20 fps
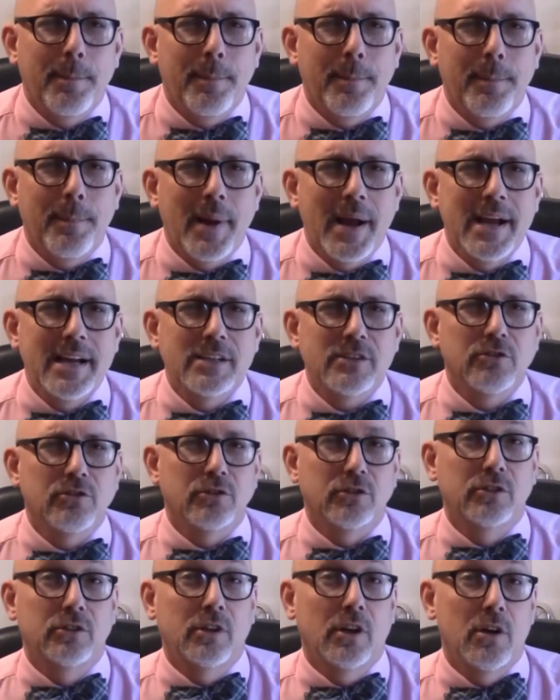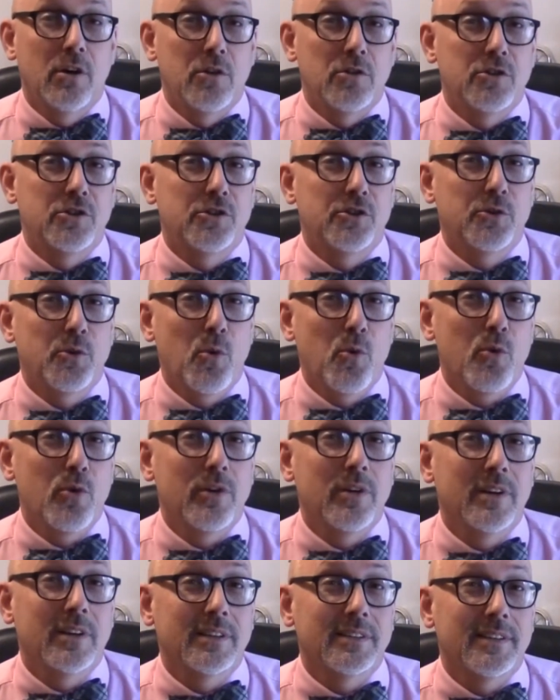"Pastor Joe sure
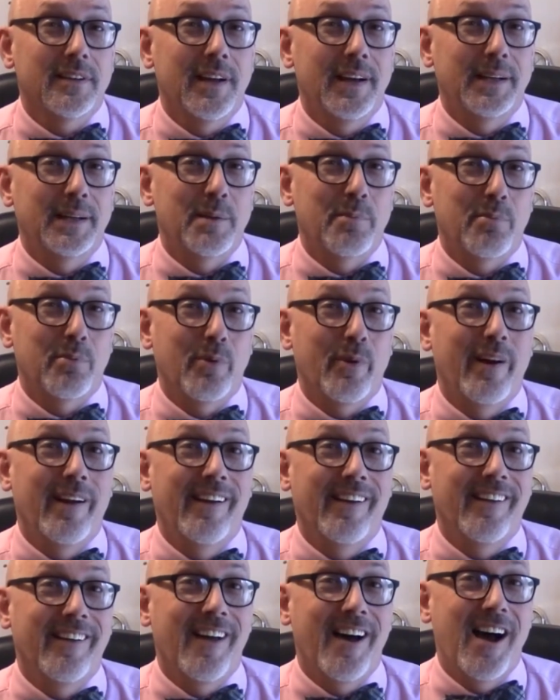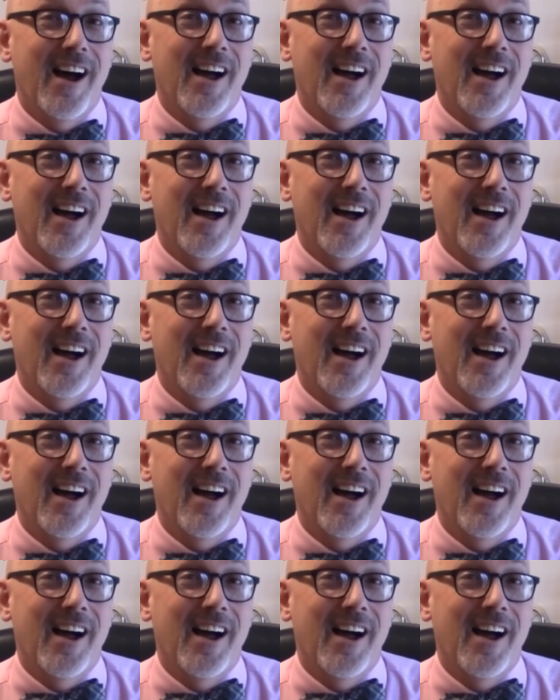does like to pray a lot."